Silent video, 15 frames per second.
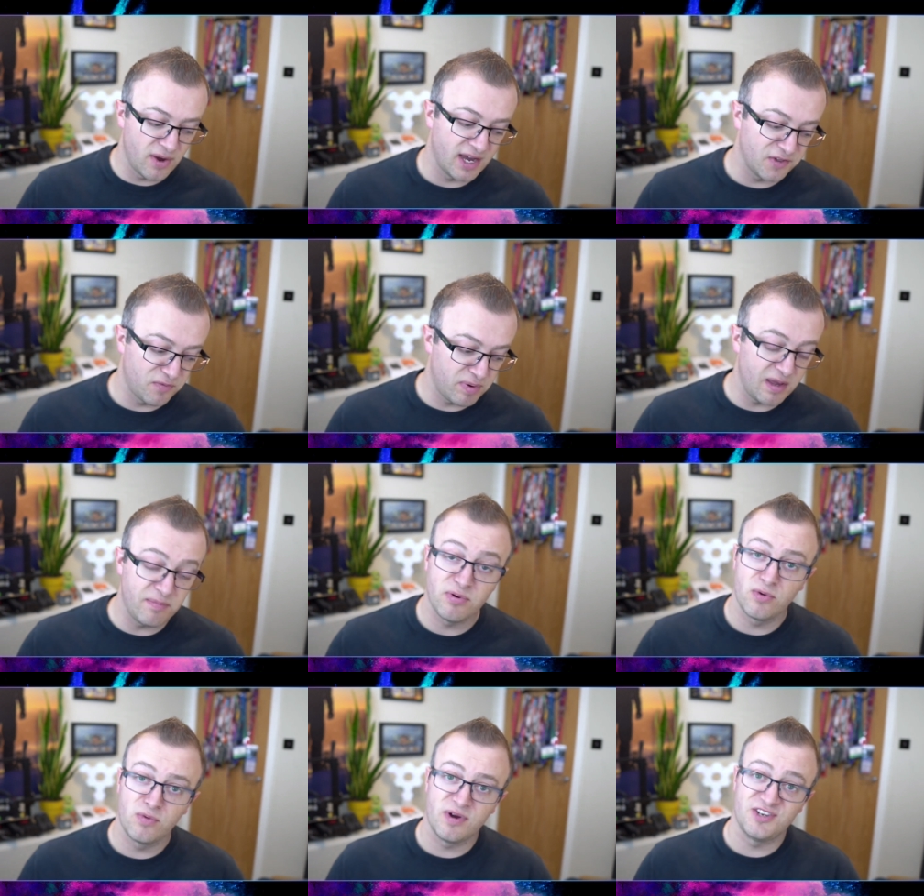as
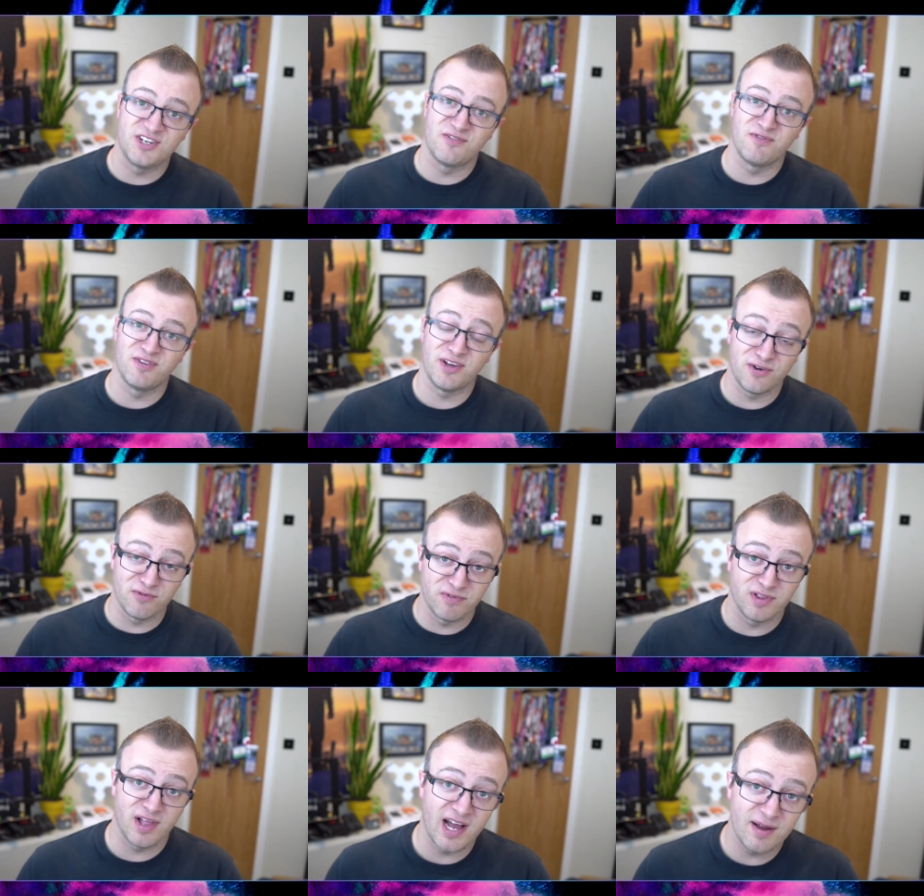people, we're generally
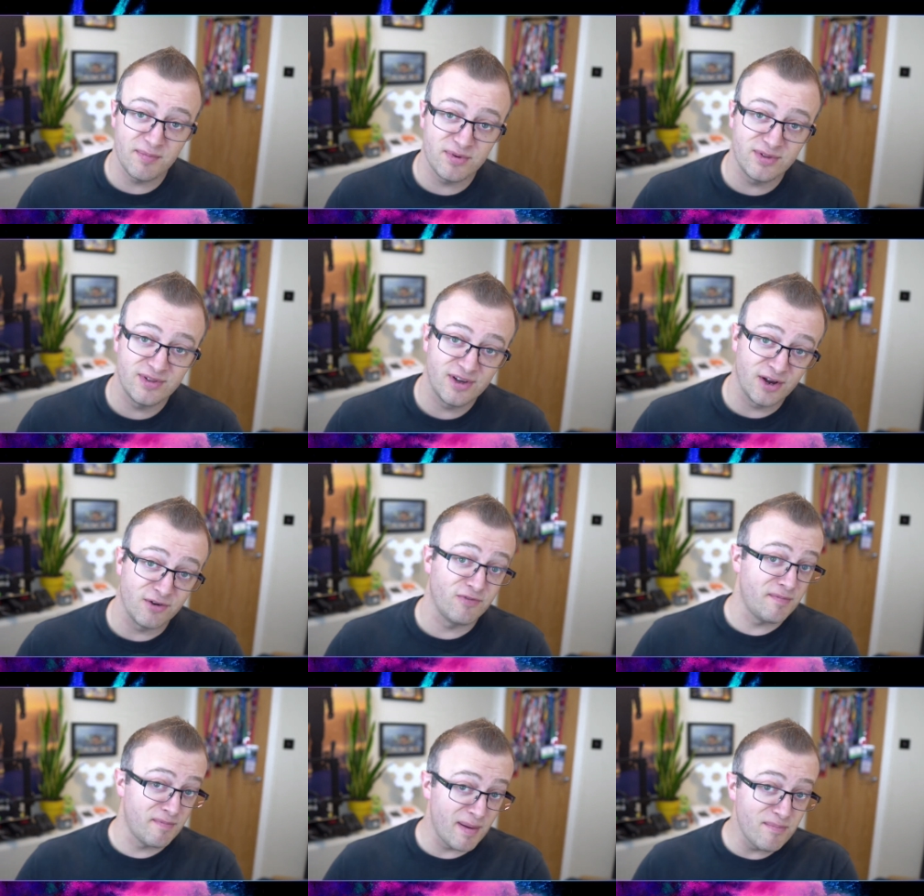unreliable
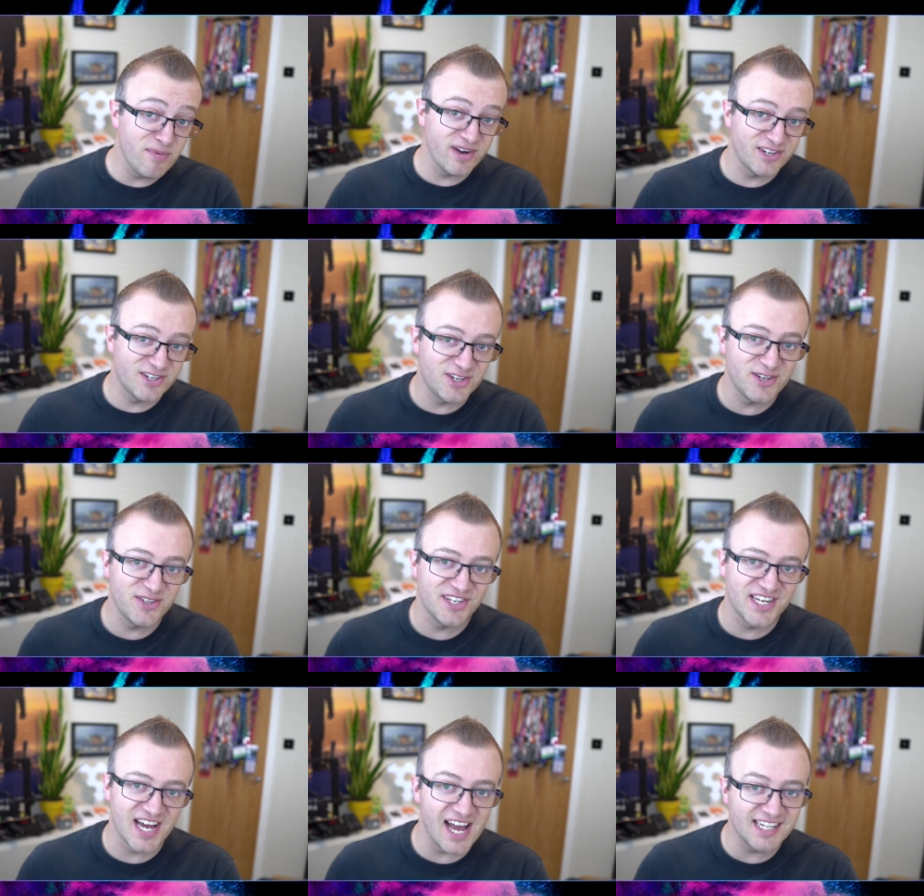at remembering to
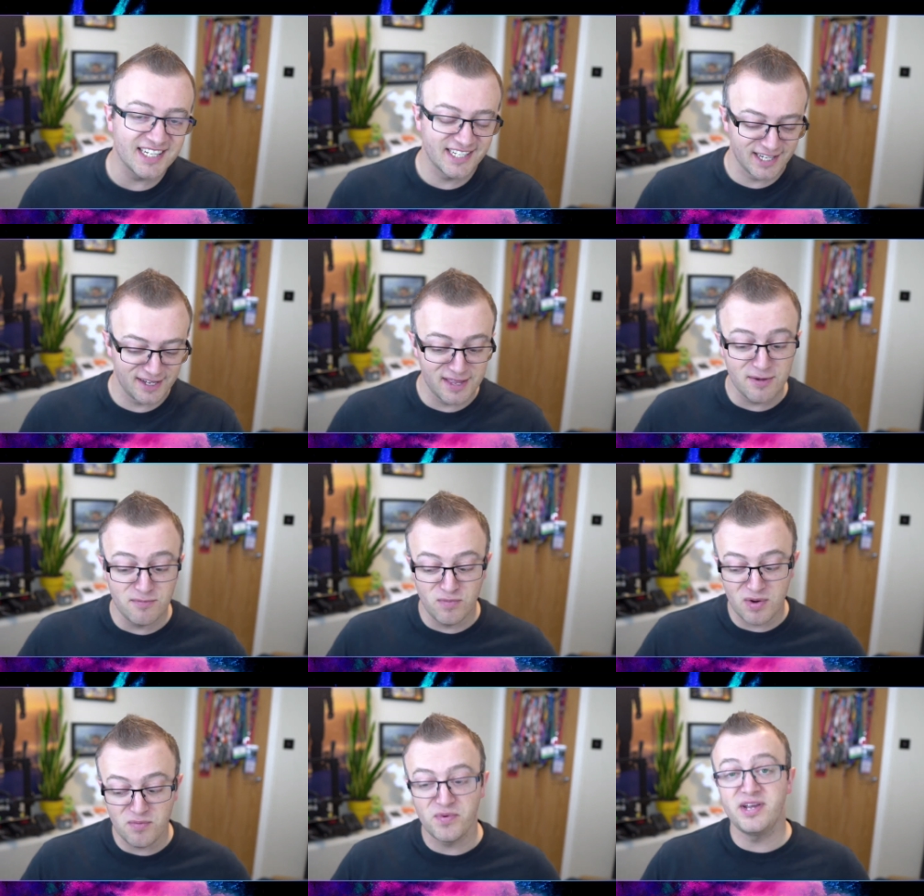do the tasks. And
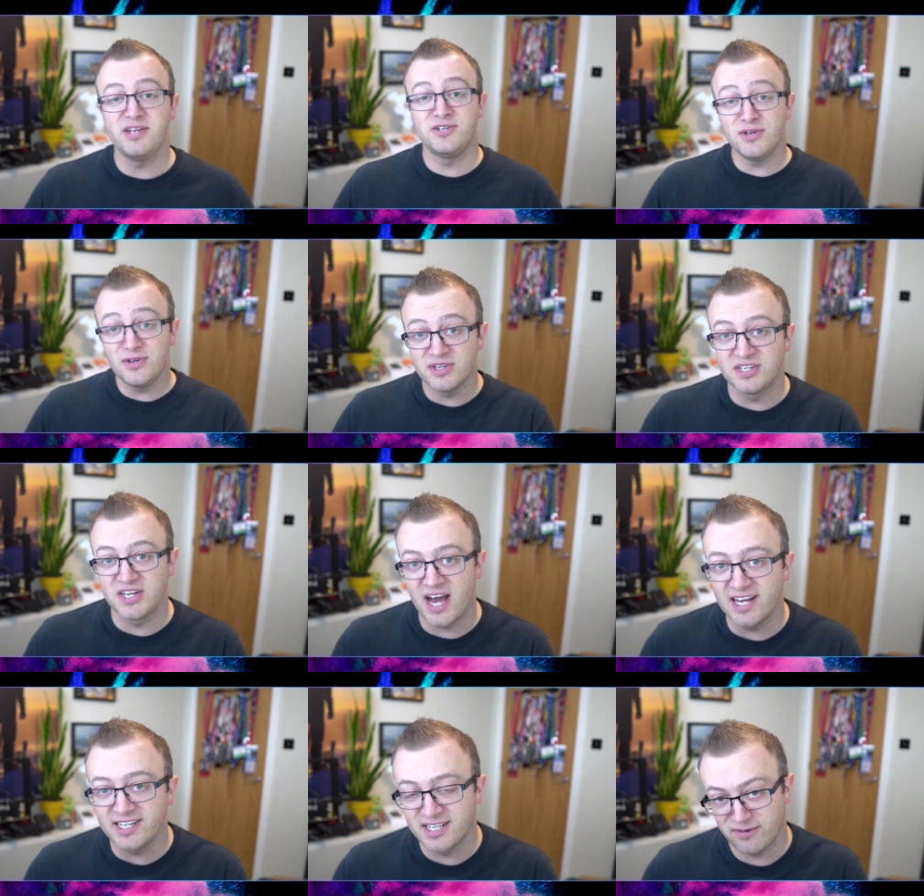then when we do the
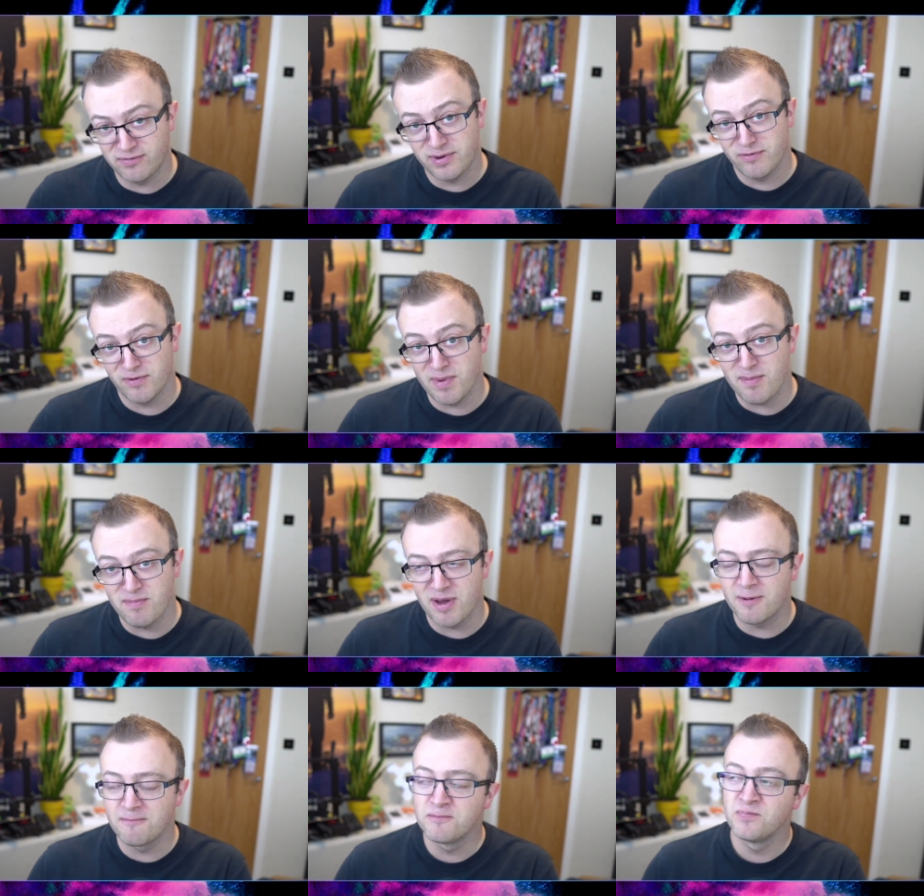task, if we
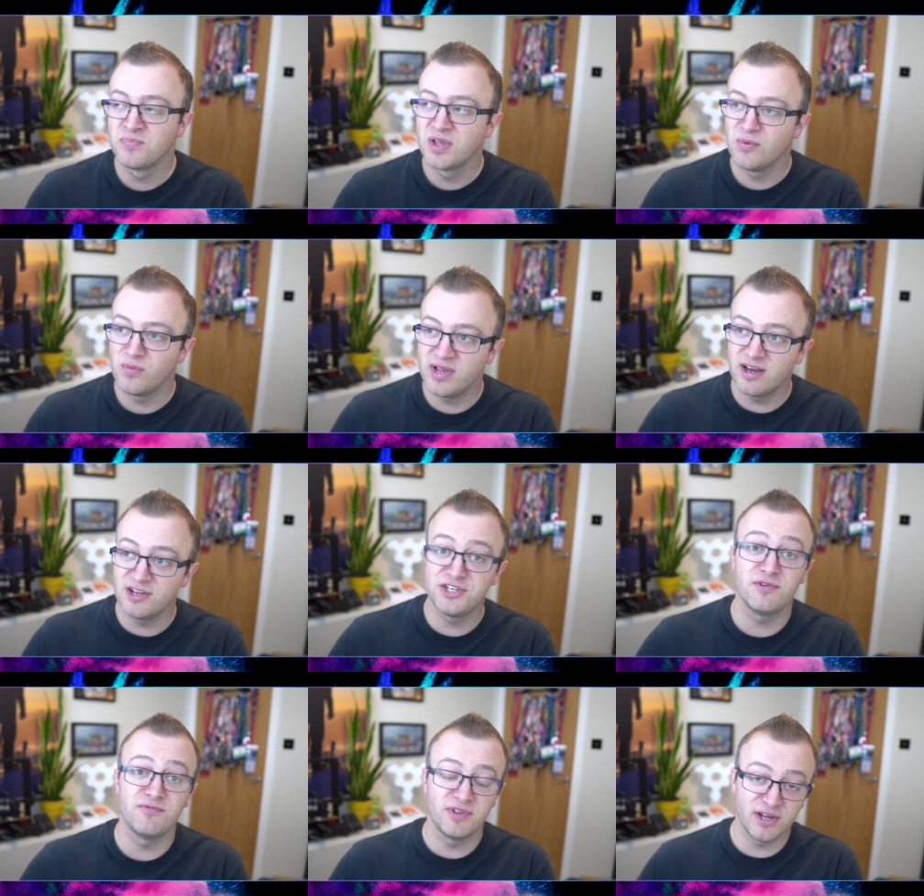remember, we
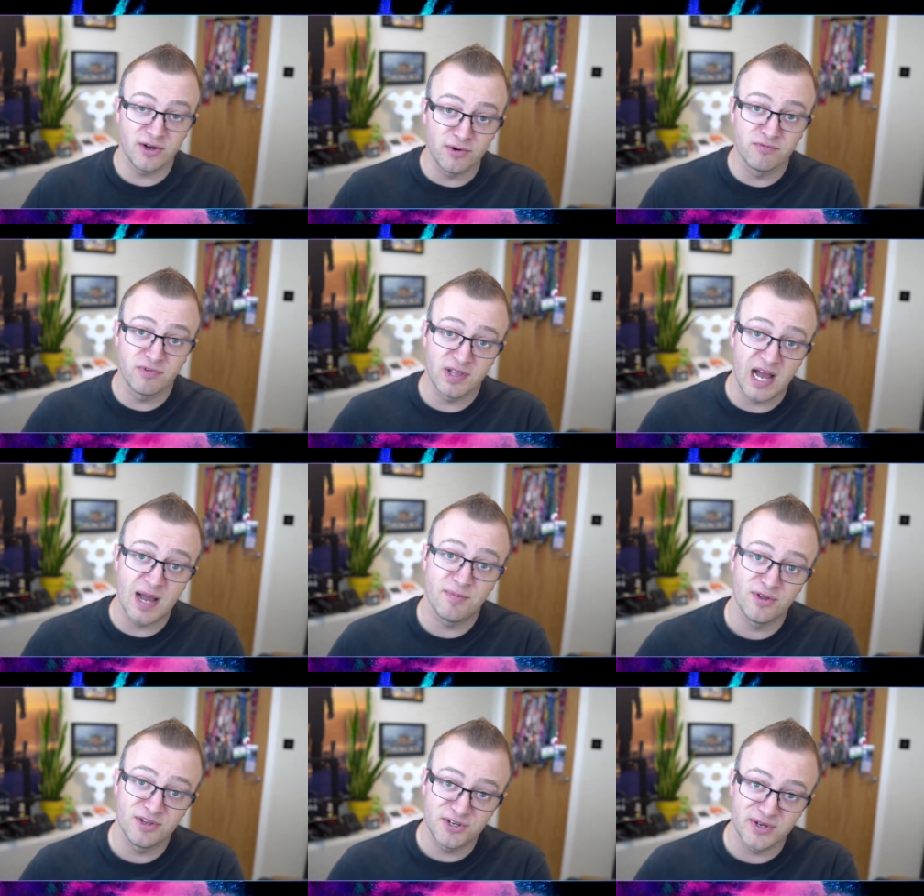are generally
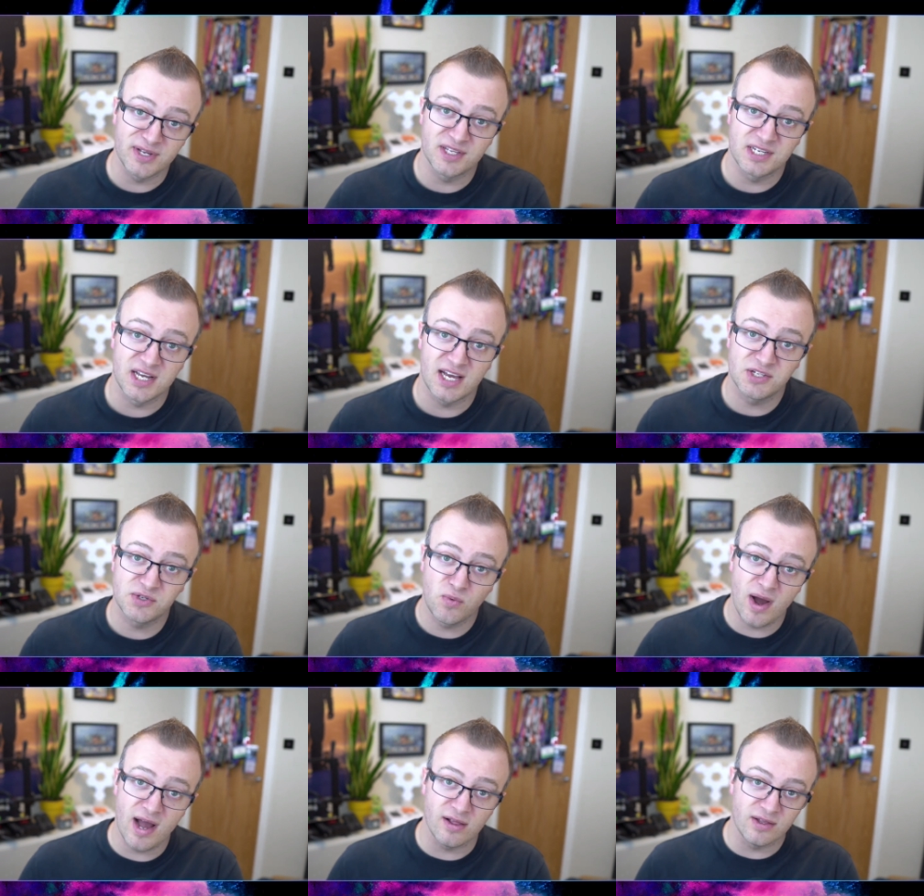unreliable at doing the
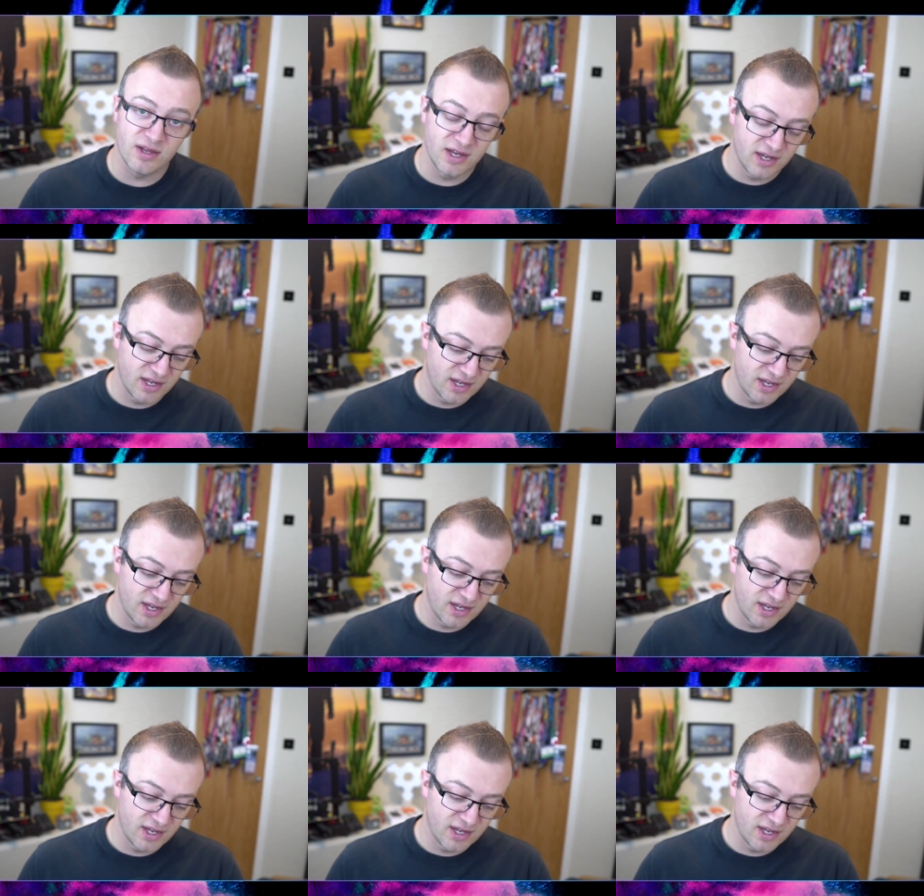task well.